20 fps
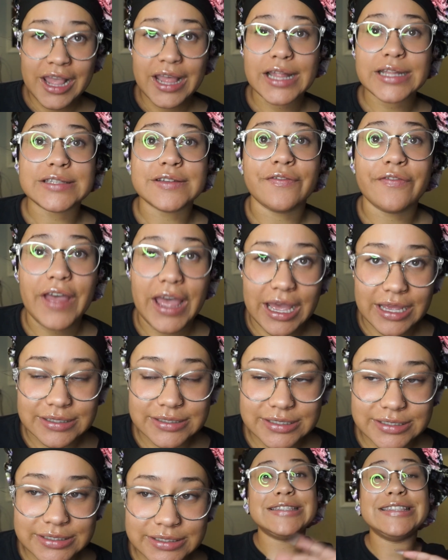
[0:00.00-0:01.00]
it's a
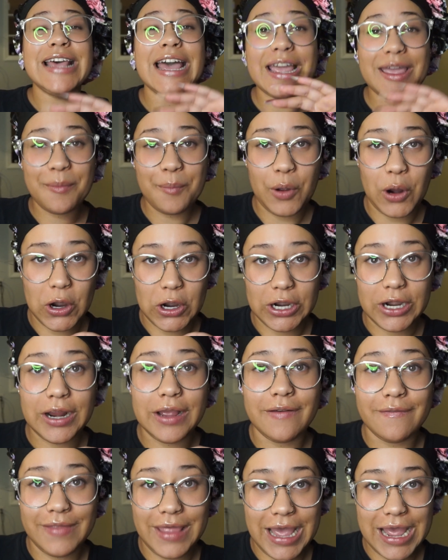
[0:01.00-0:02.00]
fast. Second part
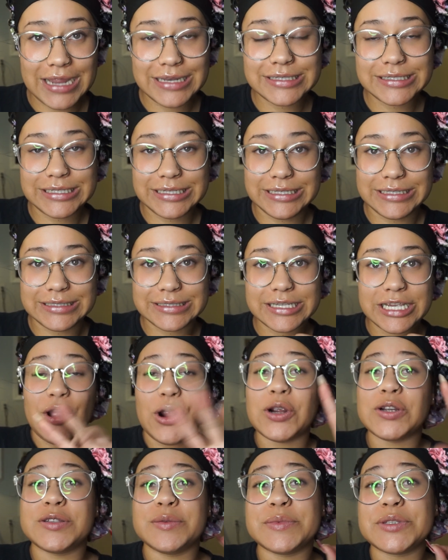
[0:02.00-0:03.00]
of that is there
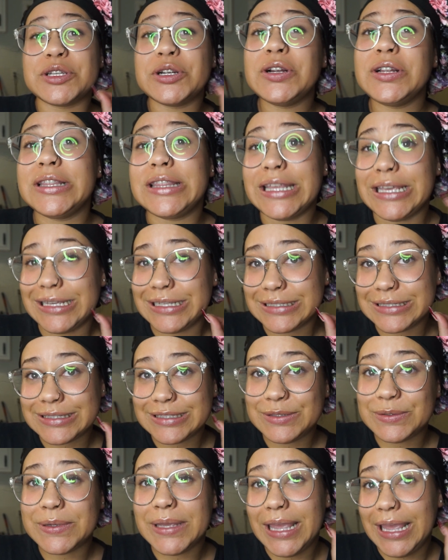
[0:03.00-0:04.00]
are some certain things
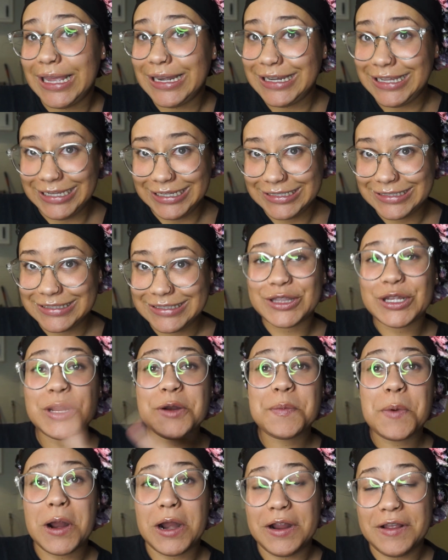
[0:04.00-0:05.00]
you can't eat.
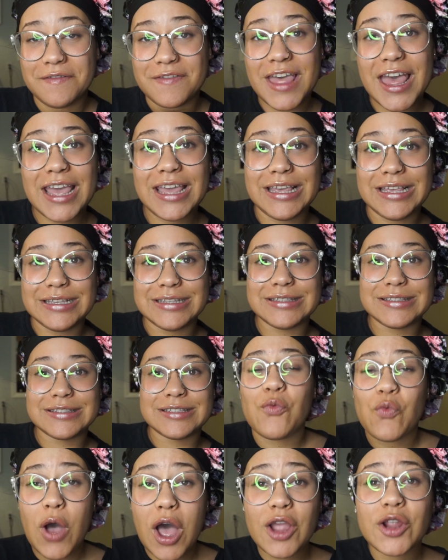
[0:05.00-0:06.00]
Third part of that is
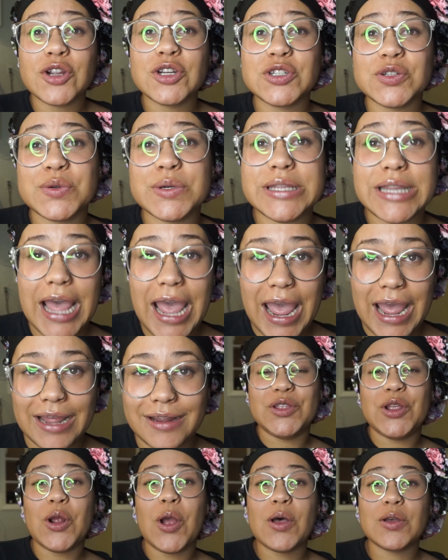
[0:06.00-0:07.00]
while you're doing that,
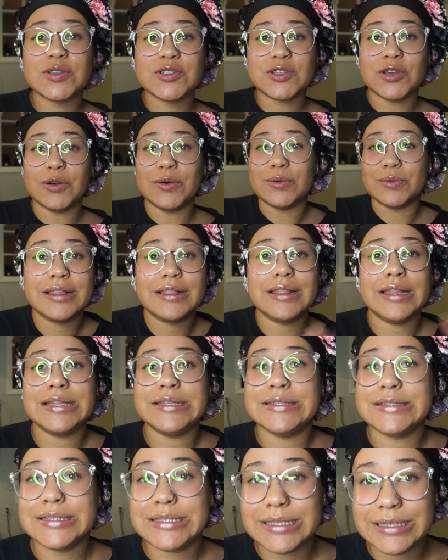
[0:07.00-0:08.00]
you're also
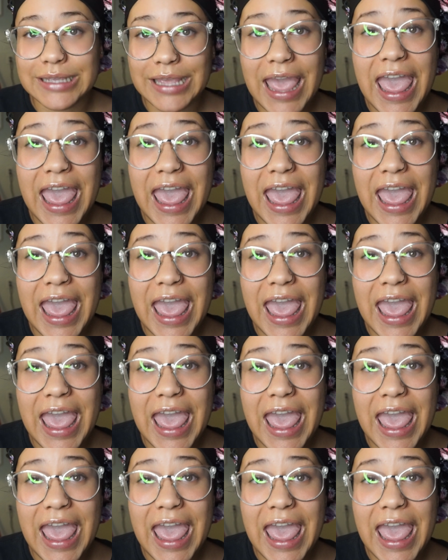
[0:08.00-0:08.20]
cleansing